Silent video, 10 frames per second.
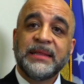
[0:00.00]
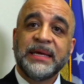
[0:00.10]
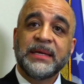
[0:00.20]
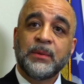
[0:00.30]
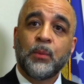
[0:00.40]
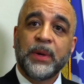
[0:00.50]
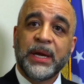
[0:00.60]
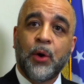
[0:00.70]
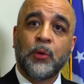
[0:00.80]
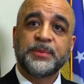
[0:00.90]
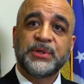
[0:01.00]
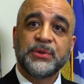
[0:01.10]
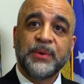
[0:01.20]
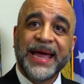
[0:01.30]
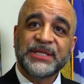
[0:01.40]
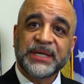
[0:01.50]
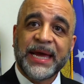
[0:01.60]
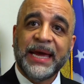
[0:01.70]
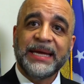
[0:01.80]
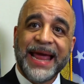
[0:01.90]
then we hope to
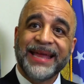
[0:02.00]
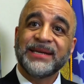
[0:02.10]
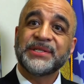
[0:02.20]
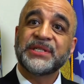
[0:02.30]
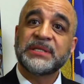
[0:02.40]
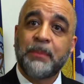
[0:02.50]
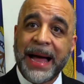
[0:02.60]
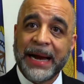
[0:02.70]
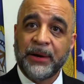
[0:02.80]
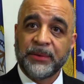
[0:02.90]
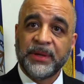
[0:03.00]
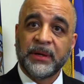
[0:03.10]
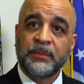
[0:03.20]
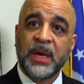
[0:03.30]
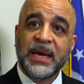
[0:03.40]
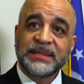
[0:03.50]
educate and inspire them